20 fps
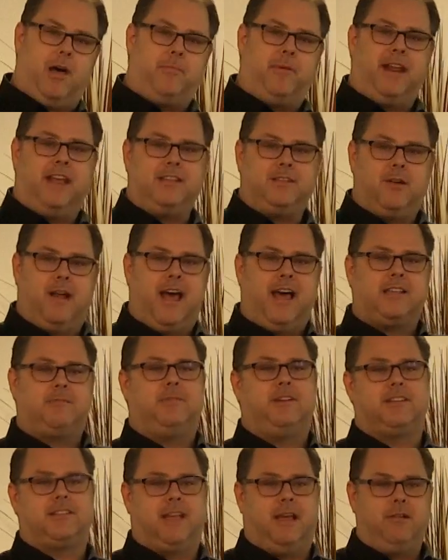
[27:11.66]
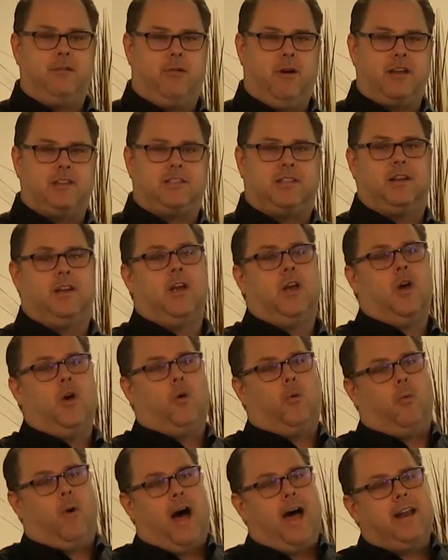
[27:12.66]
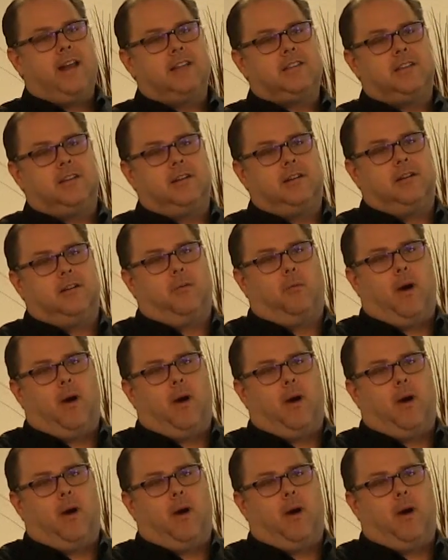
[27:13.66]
up and he's going to ask me the same question. Why doesn't,